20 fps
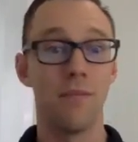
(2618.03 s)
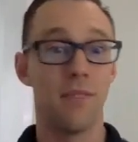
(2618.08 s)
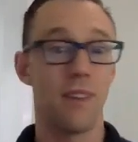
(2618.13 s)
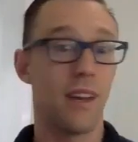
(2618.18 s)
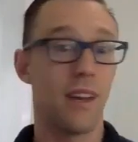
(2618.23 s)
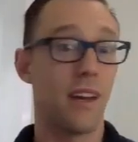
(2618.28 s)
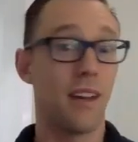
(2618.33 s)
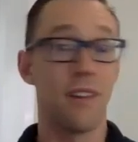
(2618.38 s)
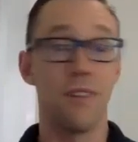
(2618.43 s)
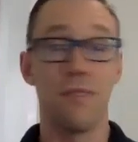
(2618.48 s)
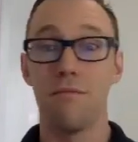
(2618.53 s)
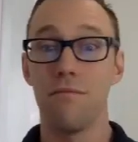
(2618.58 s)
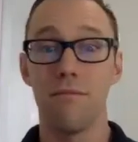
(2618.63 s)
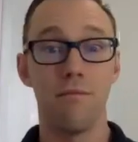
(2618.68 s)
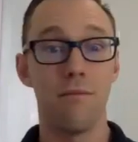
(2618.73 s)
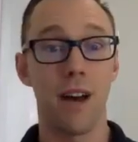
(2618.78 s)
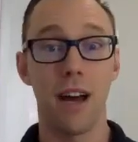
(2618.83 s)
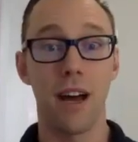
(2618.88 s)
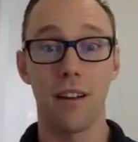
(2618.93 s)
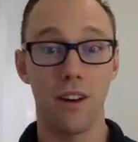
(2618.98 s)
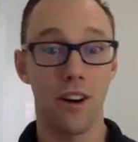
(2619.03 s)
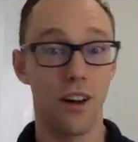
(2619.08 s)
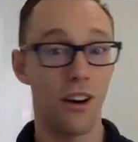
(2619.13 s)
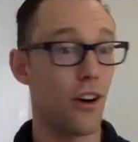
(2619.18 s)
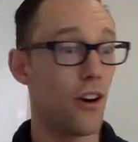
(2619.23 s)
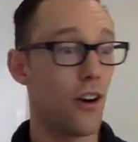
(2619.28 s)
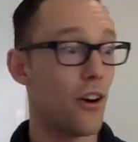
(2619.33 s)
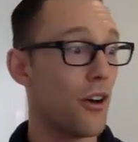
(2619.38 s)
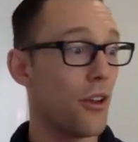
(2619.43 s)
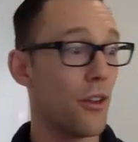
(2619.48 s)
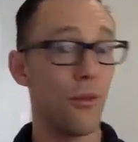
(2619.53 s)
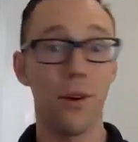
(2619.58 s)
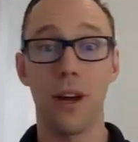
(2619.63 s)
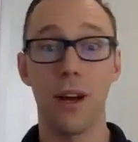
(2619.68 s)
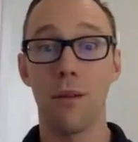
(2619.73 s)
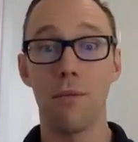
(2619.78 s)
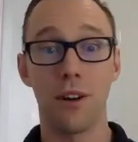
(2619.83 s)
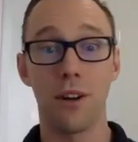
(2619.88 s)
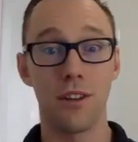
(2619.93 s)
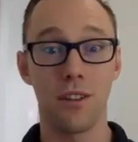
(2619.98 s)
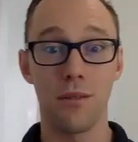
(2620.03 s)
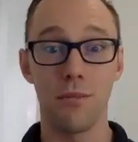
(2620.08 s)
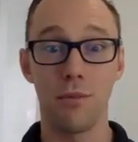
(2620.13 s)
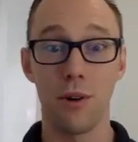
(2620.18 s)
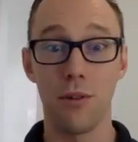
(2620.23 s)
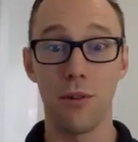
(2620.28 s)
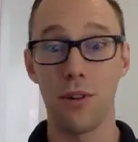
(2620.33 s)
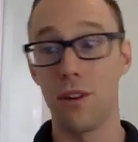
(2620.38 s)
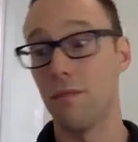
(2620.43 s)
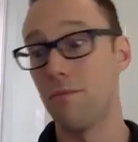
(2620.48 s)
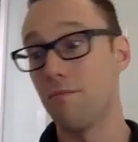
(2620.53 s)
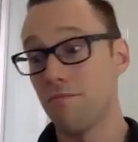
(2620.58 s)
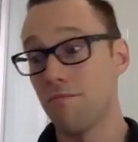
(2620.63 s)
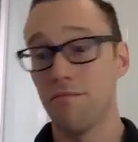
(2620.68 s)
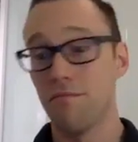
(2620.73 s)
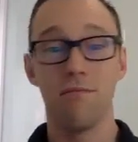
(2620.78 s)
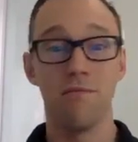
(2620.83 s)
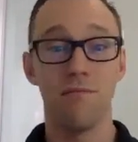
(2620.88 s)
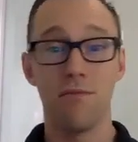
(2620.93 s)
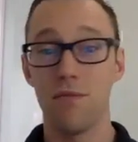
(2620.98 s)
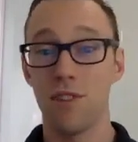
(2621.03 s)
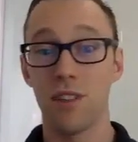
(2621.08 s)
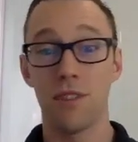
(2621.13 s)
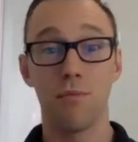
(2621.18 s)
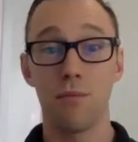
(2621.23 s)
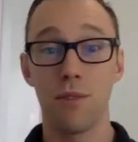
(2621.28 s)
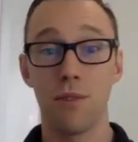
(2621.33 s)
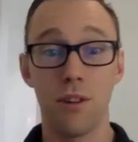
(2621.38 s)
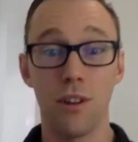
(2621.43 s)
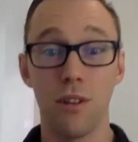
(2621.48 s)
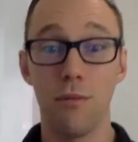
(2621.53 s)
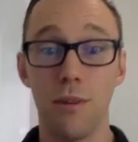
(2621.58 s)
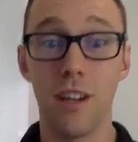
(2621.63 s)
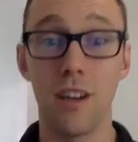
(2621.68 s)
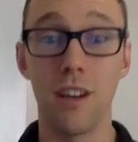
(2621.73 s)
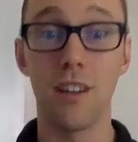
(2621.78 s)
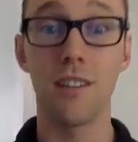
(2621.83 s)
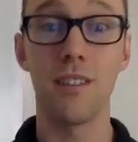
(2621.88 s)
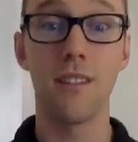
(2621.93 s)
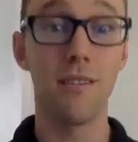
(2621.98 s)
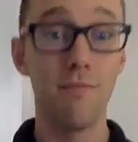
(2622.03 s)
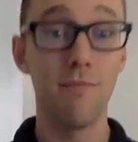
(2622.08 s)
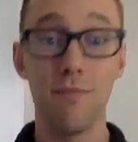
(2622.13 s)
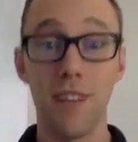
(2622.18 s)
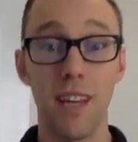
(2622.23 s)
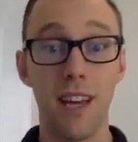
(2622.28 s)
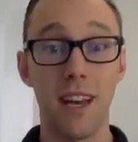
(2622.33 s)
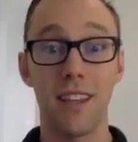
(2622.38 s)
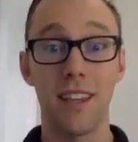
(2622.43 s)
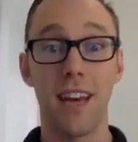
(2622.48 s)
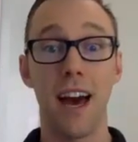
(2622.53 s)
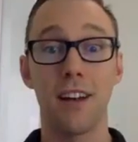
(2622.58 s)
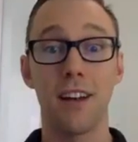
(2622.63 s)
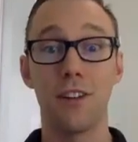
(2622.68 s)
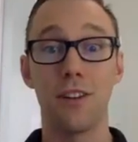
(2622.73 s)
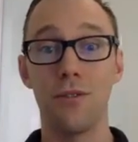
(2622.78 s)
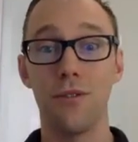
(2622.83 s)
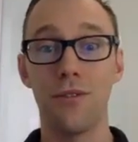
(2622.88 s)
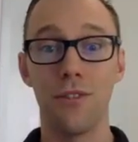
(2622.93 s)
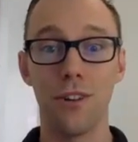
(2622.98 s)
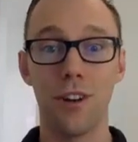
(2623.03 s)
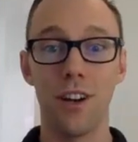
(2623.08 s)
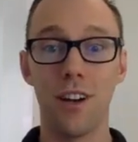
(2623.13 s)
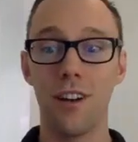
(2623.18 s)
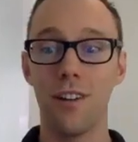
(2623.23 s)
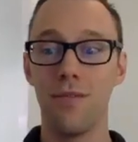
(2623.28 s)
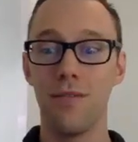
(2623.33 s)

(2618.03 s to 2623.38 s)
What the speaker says: And Matt got all the way up onto the podium just purely because he had the attitude for it.